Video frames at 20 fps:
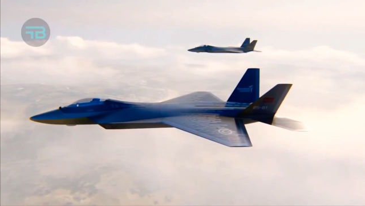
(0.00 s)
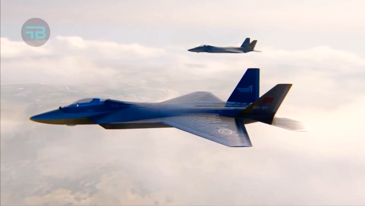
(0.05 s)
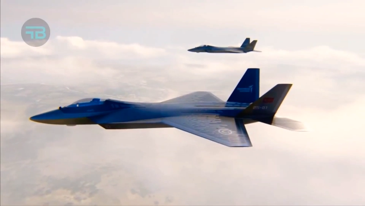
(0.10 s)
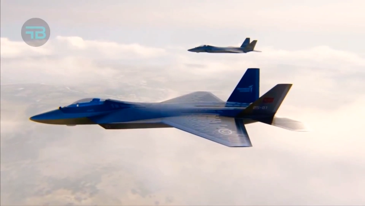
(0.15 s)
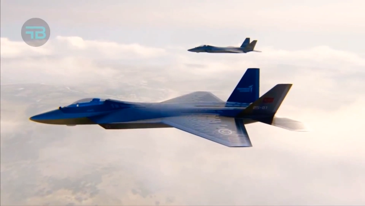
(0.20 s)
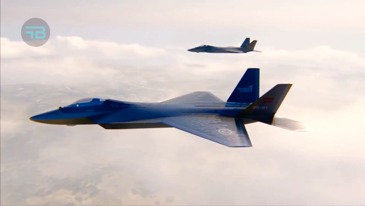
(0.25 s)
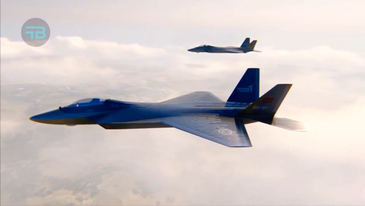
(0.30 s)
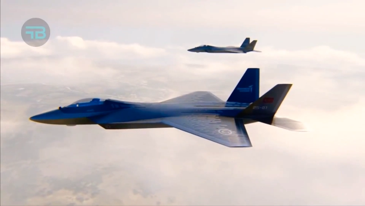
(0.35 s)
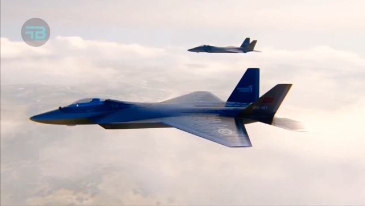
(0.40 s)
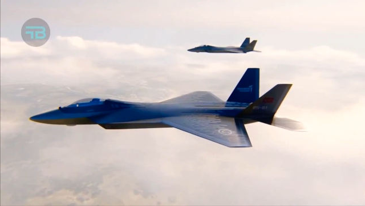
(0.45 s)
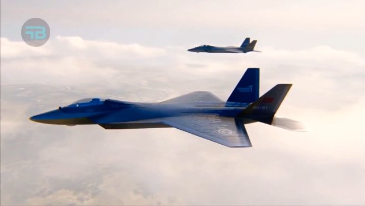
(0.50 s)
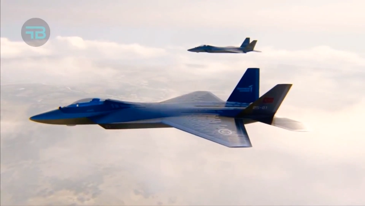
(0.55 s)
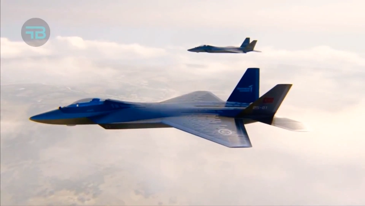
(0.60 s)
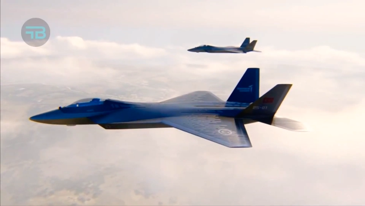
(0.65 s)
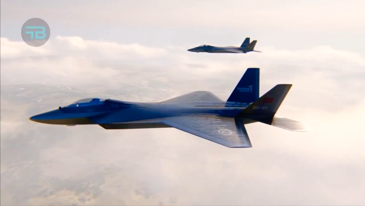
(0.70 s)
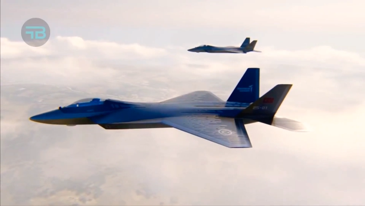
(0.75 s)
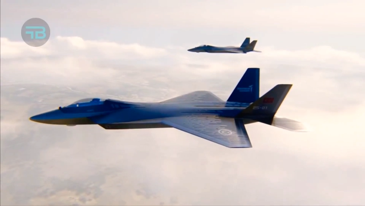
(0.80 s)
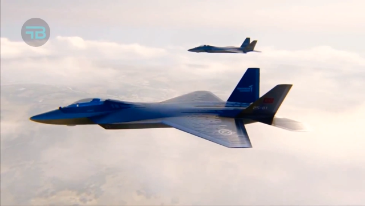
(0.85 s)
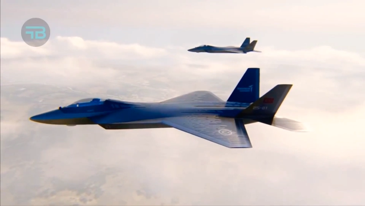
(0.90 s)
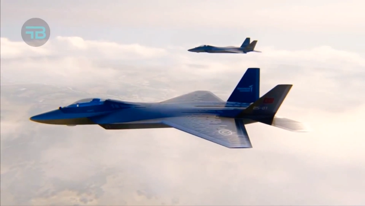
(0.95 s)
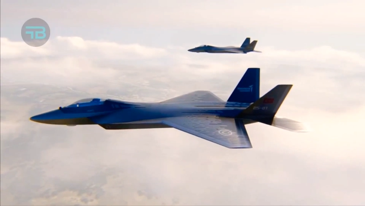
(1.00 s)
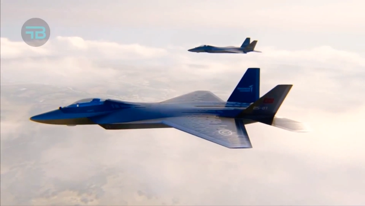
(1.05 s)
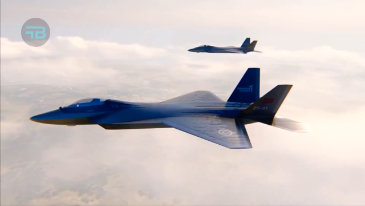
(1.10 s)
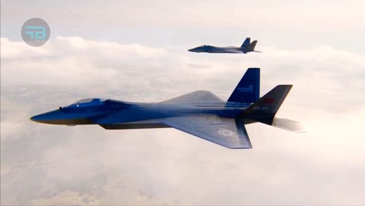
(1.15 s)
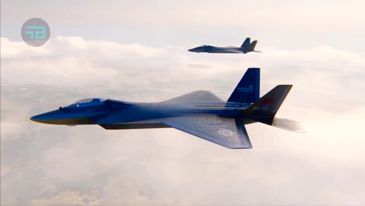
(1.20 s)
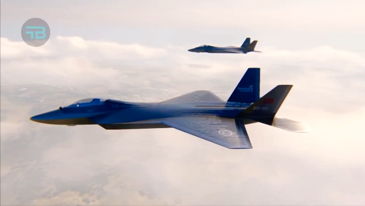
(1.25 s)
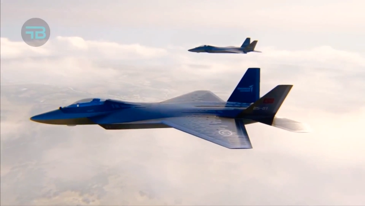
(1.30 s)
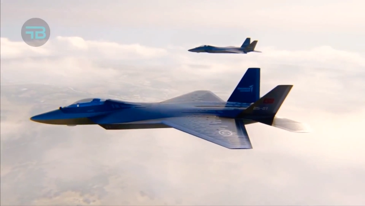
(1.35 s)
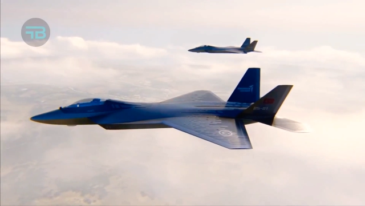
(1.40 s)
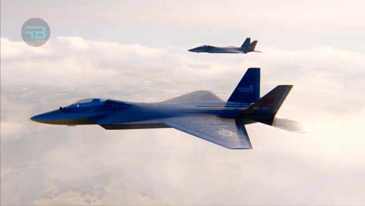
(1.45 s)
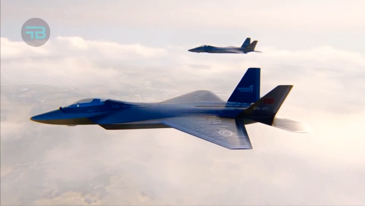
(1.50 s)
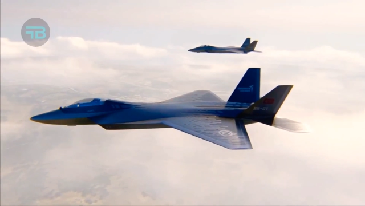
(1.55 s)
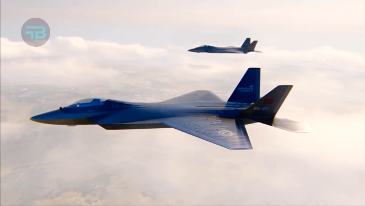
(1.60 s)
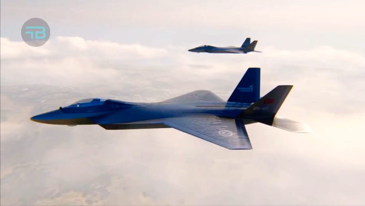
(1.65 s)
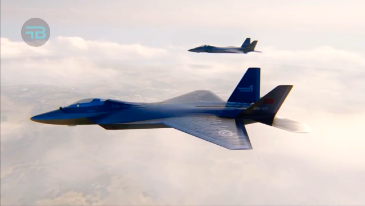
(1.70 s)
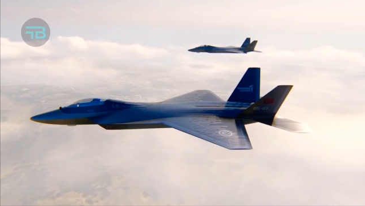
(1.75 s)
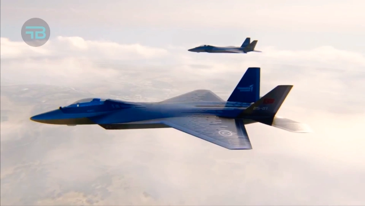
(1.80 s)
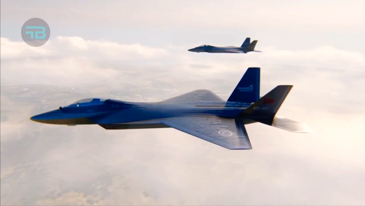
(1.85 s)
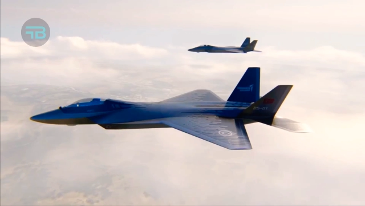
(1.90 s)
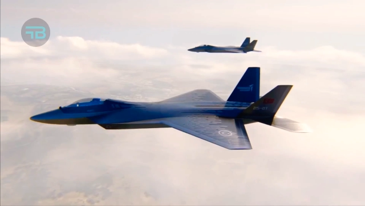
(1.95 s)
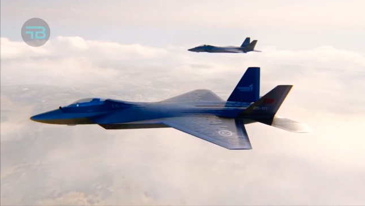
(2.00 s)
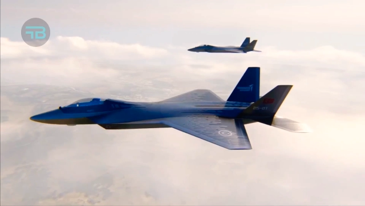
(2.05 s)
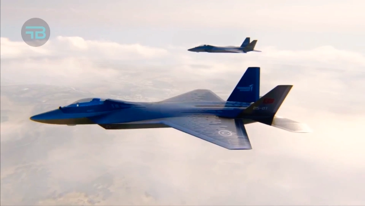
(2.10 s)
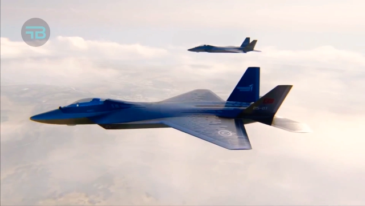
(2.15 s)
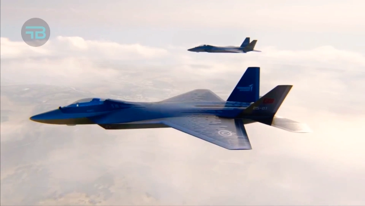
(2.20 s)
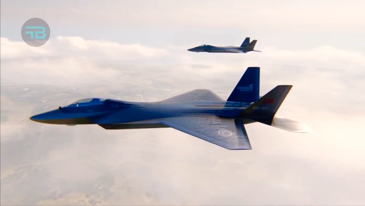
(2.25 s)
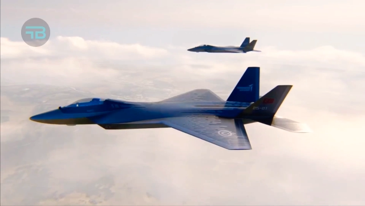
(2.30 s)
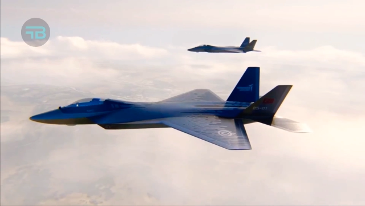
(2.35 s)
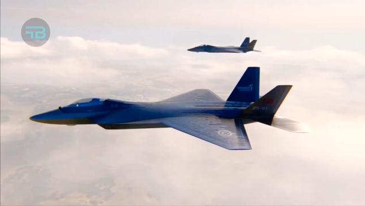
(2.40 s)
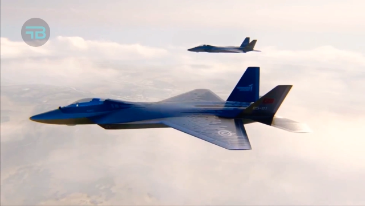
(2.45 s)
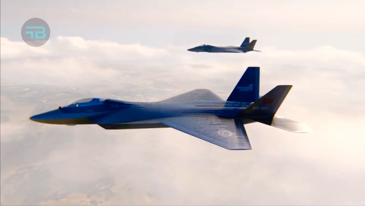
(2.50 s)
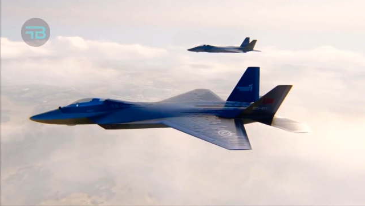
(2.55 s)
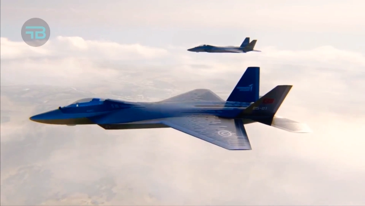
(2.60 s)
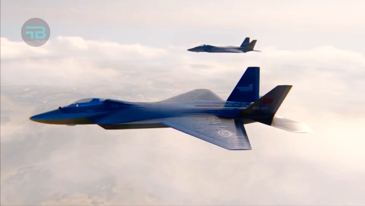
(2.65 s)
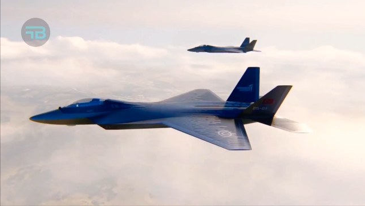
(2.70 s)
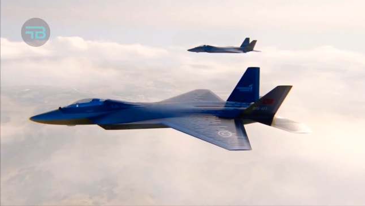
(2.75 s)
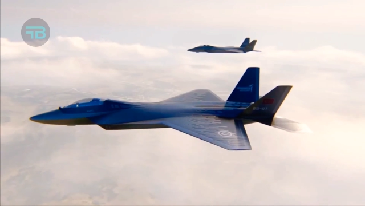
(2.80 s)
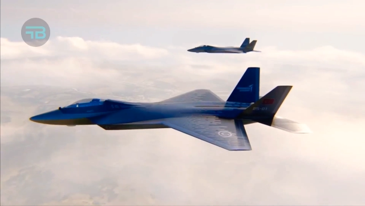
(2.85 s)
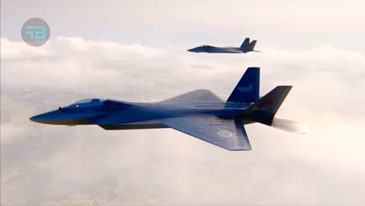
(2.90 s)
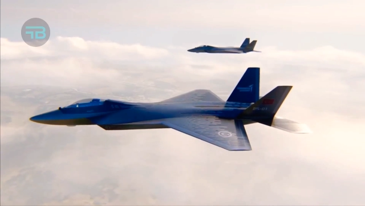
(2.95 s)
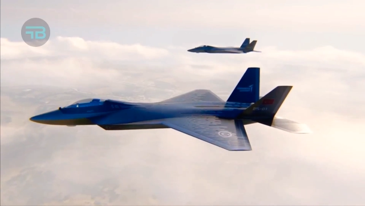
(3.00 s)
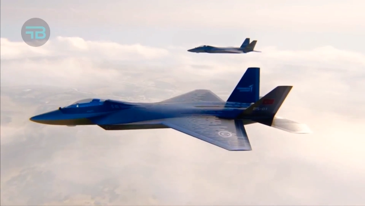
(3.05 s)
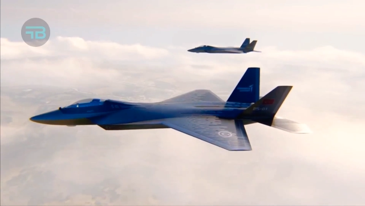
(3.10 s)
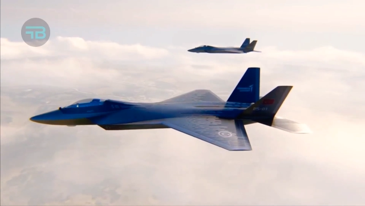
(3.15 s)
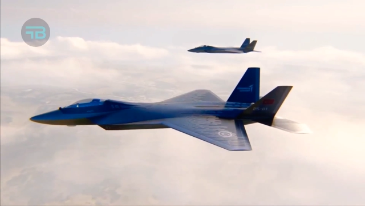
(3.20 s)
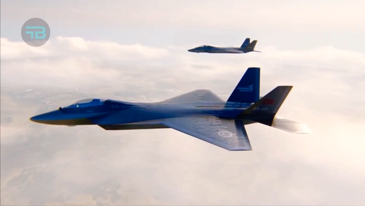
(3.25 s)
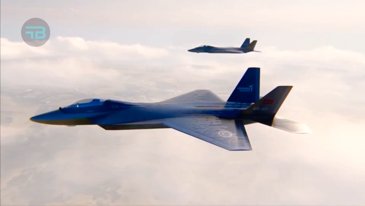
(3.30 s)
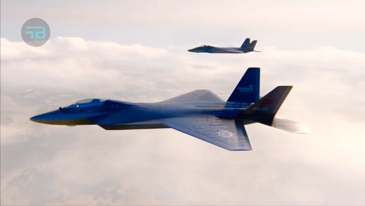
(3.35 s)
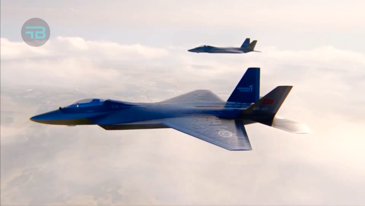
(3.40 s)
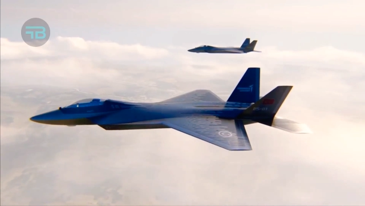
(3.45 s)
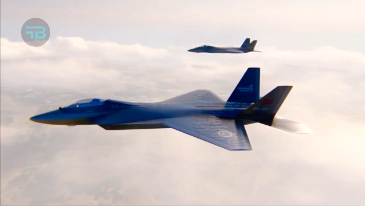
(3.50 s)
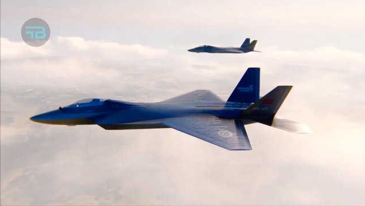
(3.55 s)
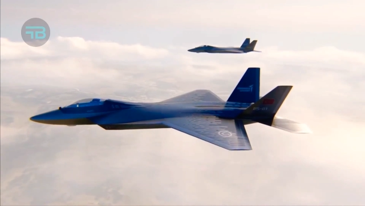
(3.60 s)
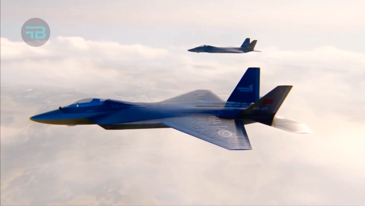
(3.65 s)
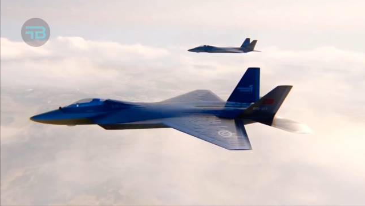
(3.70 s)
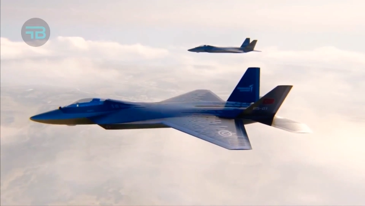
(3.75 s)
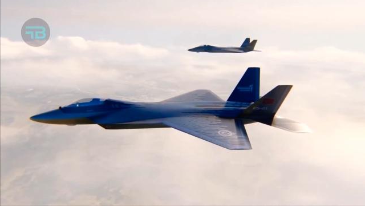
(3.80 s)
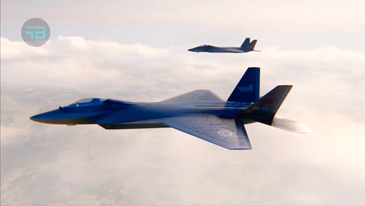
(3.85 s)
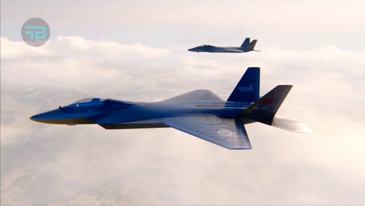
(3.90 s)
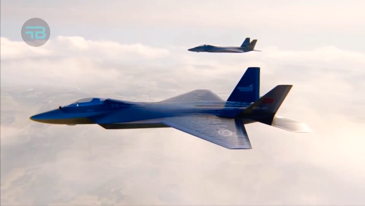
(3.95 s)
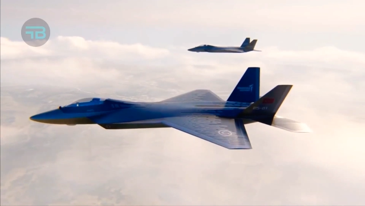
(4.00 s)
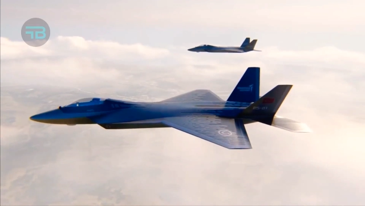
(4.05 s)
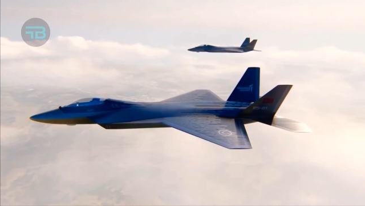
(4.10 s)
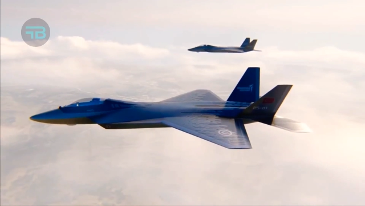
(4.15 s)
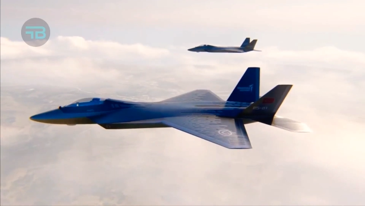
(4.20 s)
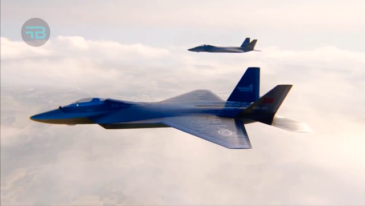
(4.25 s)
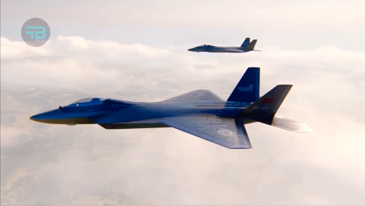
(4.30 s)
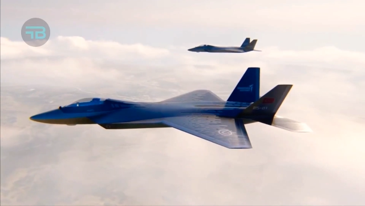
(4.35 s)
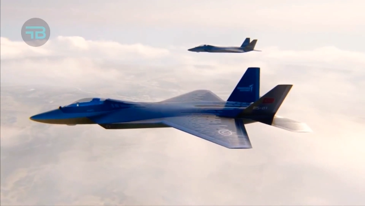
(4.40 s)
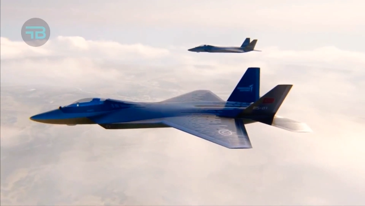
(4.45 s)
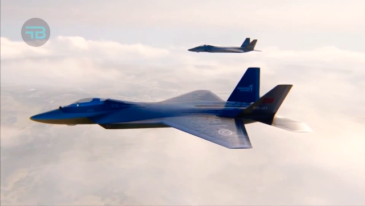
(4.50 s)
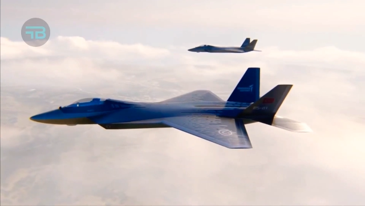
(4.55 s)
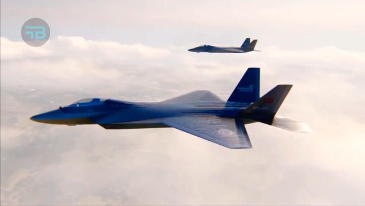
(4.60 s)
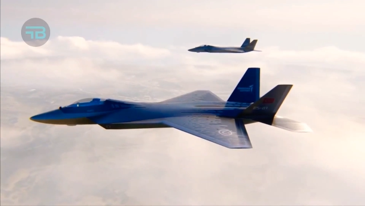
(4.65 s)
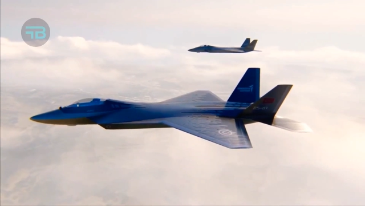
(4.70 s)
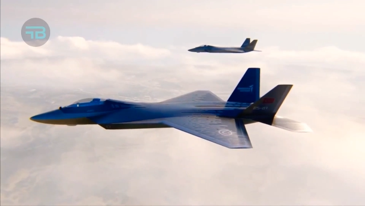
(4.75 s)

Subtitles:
No face is visible, so there are no lips to read.